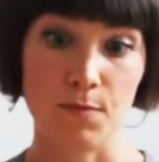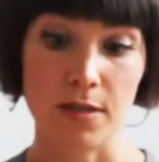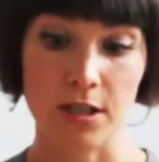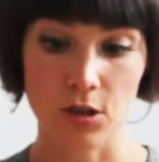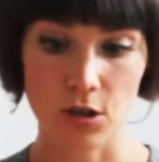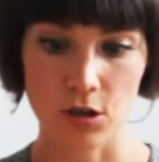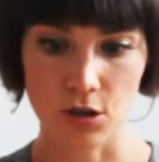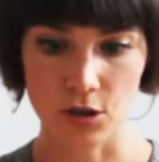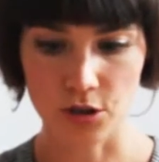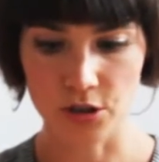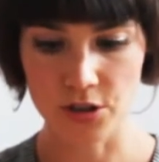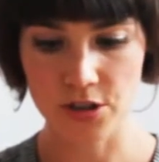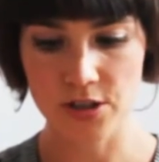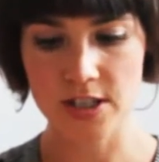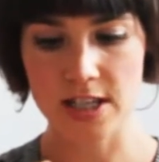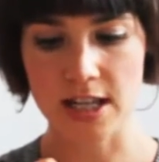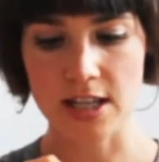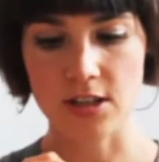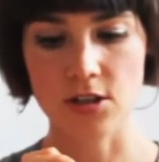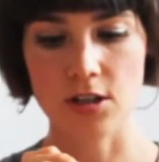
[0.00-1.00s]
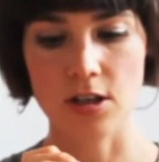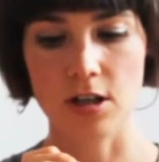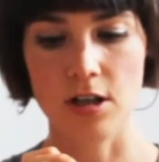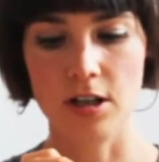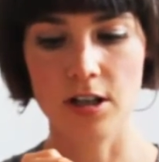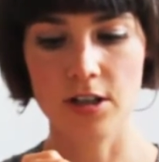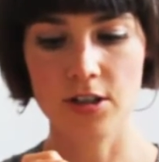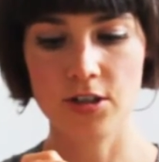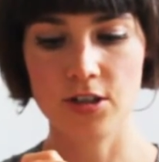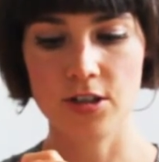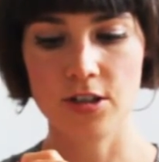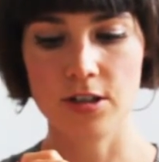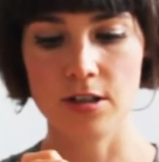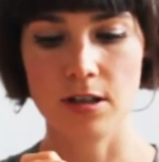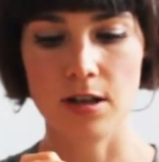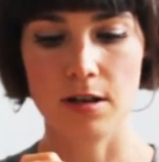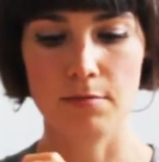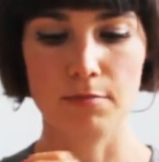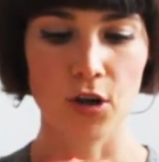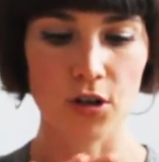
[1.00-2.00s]
because it's got,
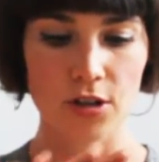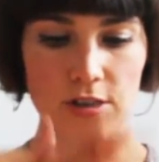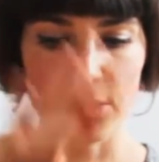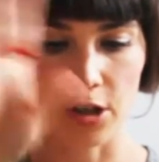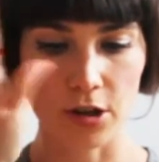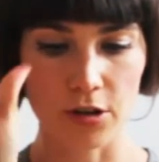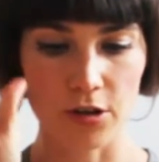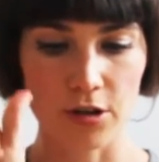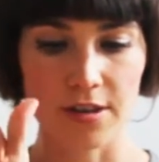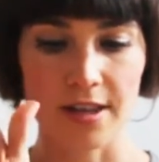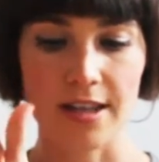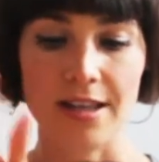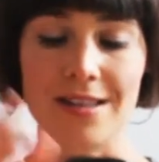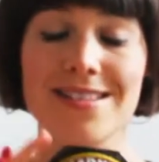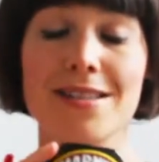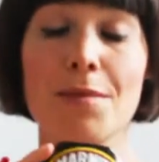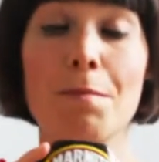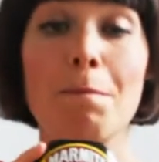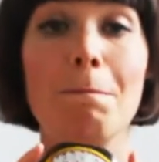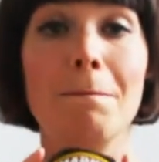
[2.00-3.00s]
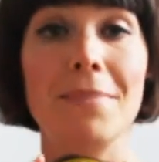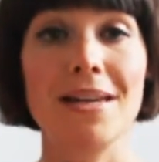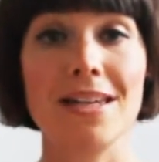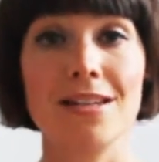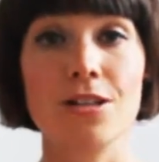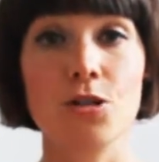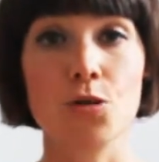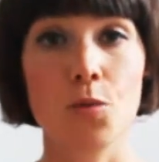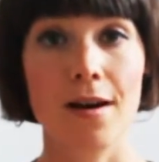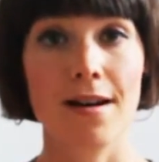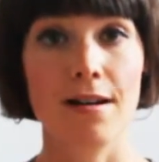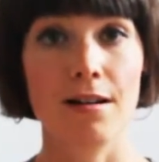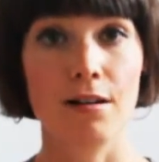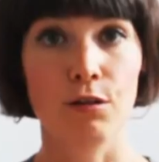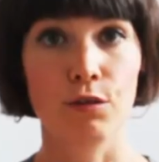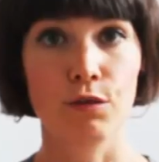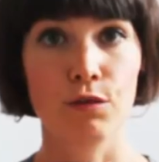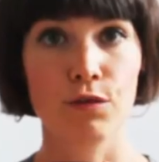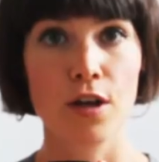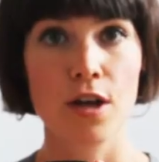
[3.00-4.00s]
amongst other things,
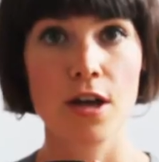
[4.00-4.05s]
B12.